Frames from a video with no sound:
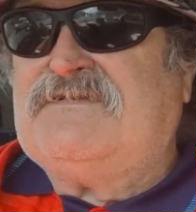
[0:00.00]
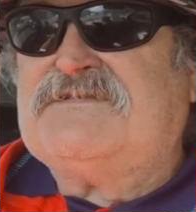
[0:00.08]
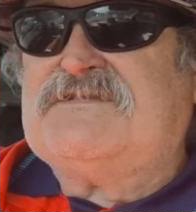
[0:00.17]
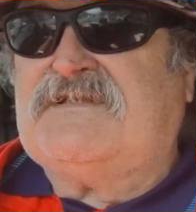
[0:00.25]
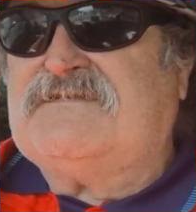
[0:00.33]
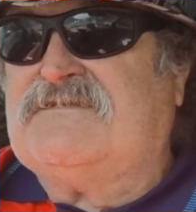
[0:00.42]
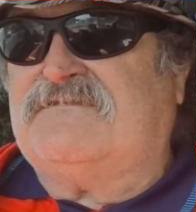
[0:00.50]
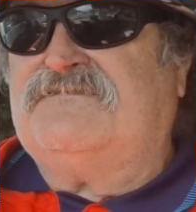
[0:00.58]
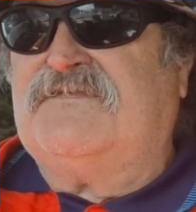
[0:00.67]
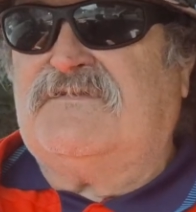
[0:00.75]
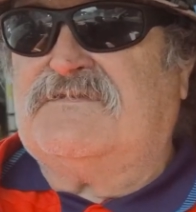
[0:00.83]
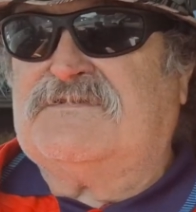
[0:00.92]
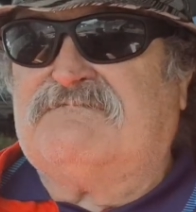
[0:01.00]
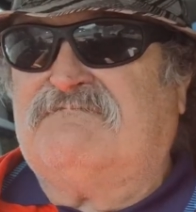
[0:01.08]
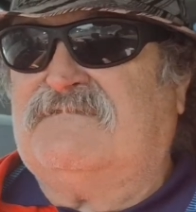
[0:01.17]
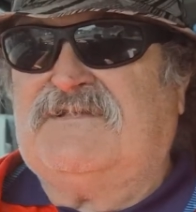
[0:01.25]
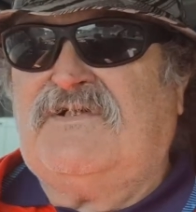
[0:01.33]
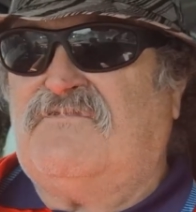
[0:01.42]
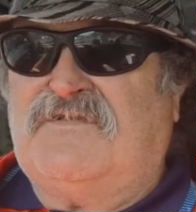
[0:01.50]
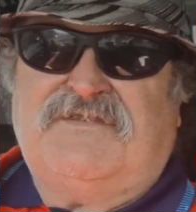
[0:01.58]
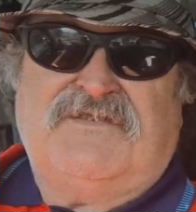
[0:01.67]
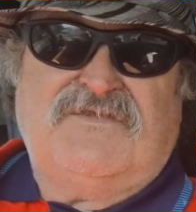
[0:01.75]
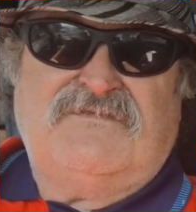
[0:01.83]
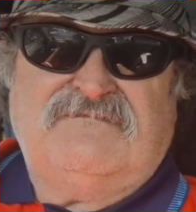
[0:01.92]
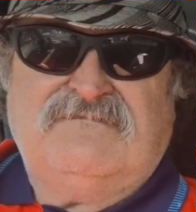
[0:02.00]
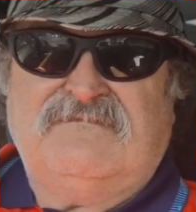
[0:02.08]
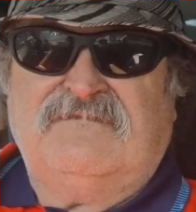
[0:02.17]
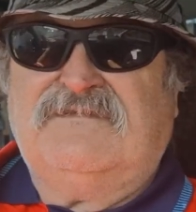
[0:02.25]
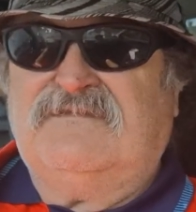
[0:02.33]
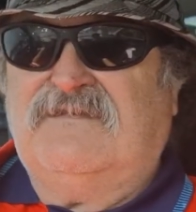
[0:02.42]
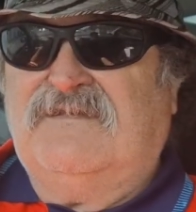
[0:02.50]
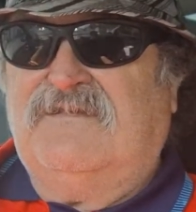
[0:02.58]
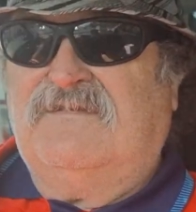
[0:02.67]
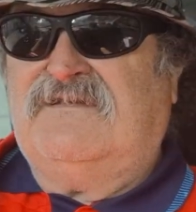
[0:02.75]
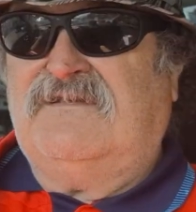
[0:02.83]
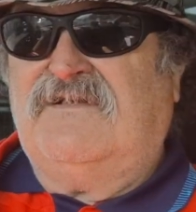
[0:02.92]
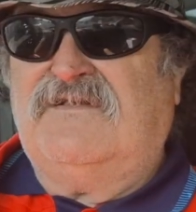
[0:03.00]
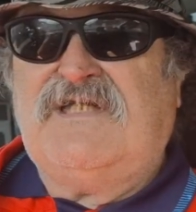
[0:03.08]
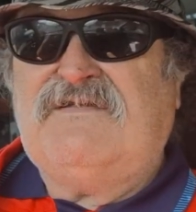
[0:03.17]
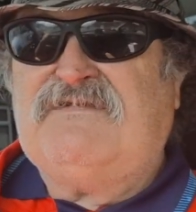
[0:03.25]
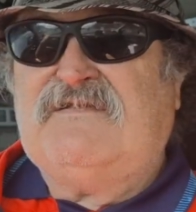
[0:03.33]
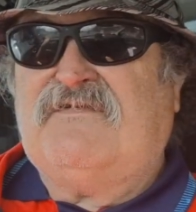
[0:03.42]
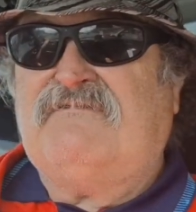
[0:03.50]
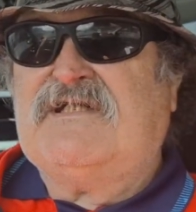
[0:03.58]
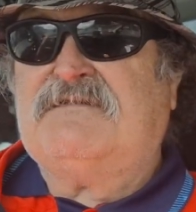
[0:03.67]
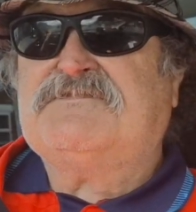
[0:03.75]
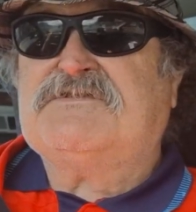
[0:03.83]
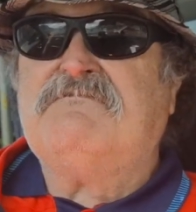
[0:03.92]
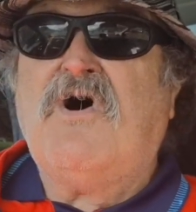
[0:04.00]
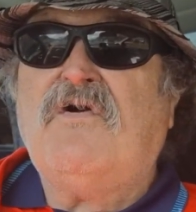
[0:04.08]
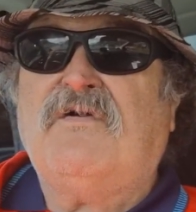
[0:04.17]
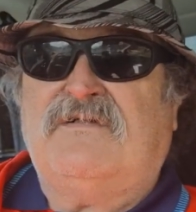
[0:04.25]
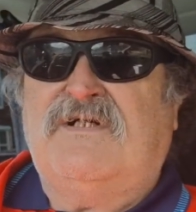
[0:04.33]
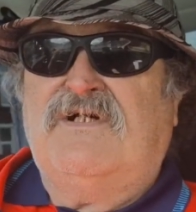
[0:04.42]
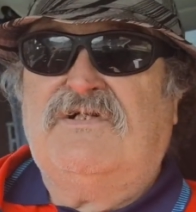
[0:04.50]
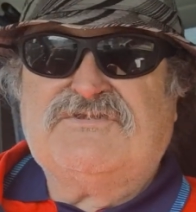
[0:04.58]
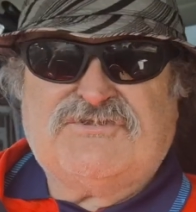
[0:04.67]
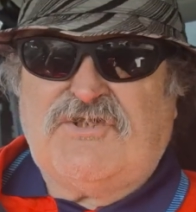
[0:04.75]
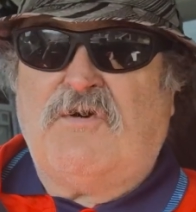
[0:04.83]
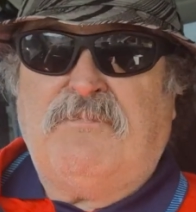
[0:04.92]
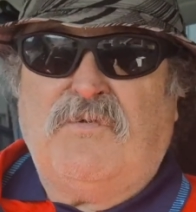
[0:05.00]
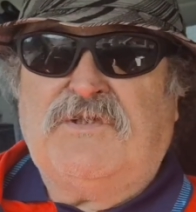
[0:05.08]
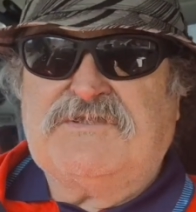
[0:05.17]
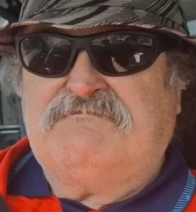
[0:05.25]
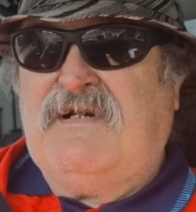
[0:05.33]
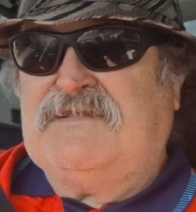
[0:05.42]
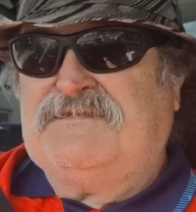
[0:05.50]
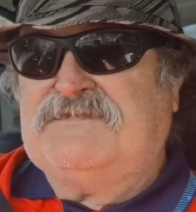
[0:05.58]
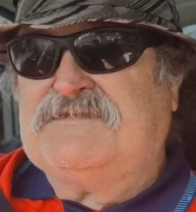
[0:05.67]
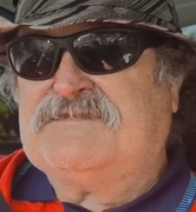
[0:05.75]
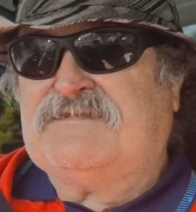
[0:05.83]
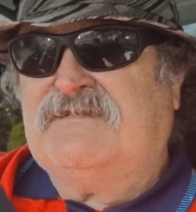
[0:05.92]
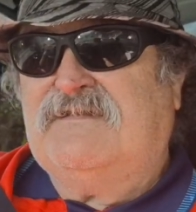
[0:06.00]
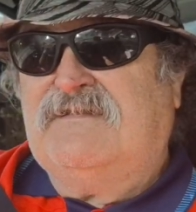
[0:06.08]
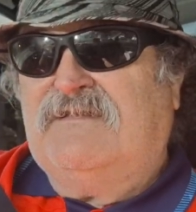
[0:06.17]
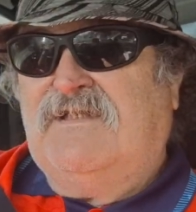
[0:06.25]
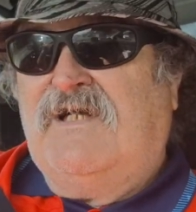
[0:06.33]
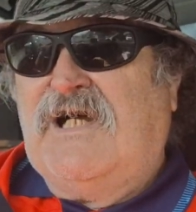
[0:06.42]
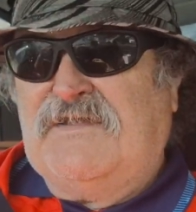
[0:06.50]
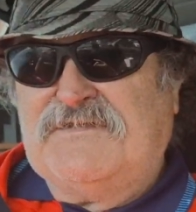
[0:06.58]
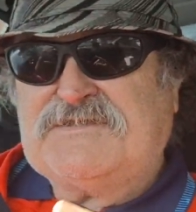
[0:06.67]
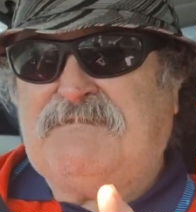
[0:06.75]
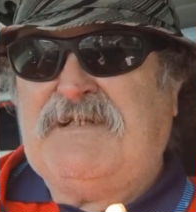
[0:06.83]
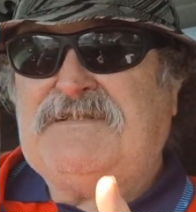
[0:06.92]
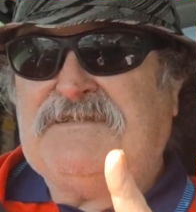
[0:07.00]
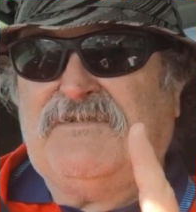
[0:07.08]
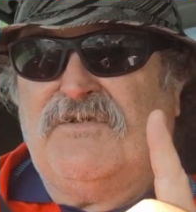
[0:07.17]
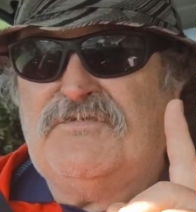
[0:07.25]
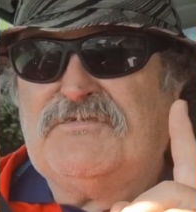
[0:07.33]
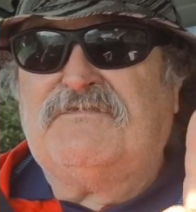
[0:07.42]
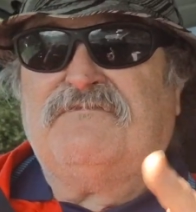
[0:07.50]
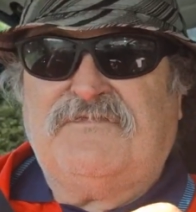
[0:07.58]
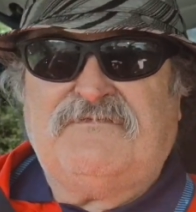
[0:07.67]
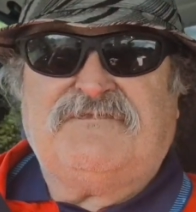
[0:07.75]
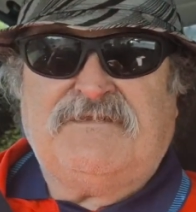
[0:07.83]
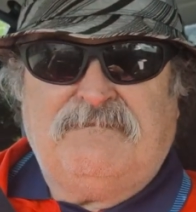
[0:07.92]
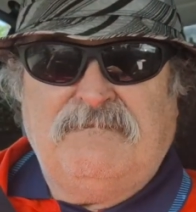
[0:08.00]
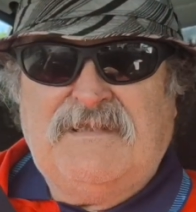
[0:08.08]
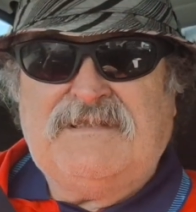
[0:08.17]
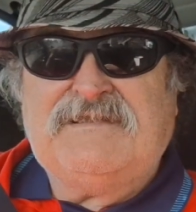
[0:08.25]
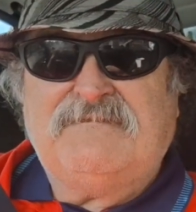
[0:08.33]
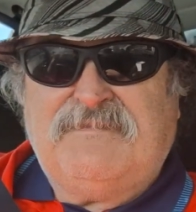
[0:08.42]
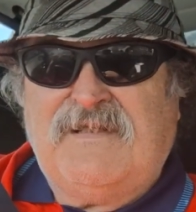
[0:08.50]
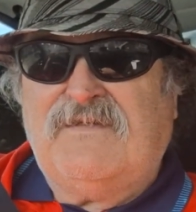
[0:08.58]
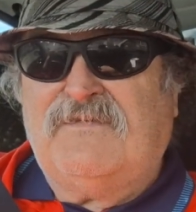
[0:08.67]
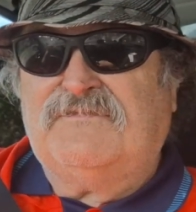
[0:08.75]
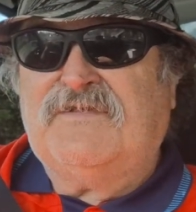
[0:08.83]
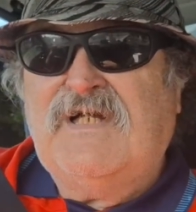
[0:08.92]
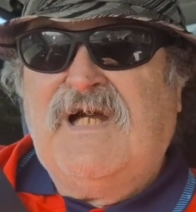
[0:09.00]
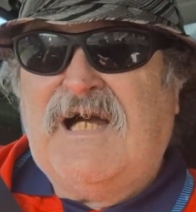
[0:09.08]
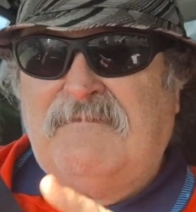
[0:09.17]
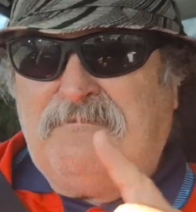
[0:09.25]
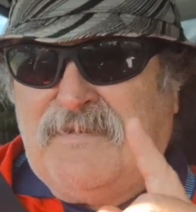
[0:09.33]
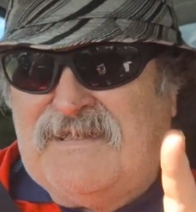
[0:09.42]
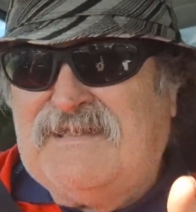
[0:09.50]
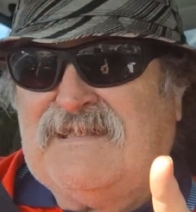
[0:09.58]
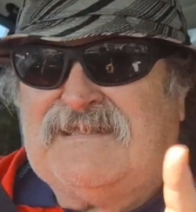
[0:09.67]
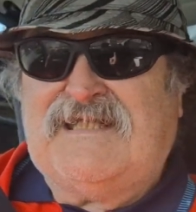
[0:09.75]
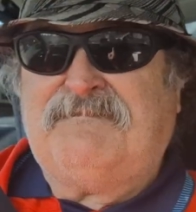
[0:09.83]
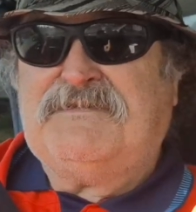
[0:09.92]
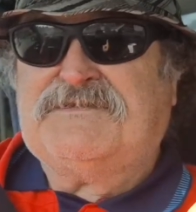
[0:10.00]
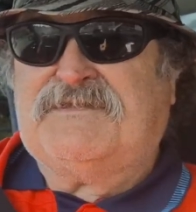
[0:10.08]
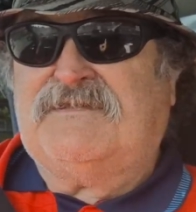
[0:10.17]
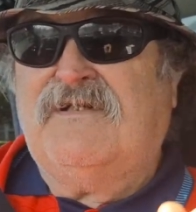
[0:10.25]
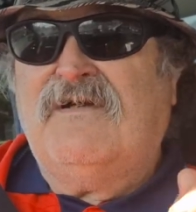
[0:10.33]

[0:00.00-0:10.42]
you say to them, folks, they don't want to know. You know, even if I ring them tomorrow and stop all this madness, and they're spending 150 million pound and paying Capita